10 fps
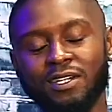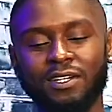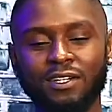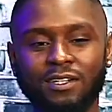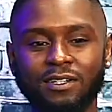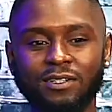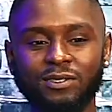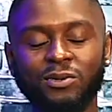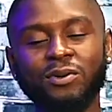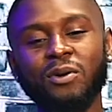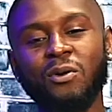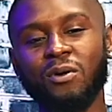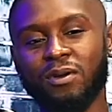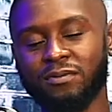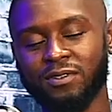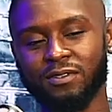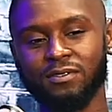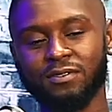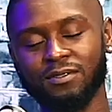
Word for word: uh harvey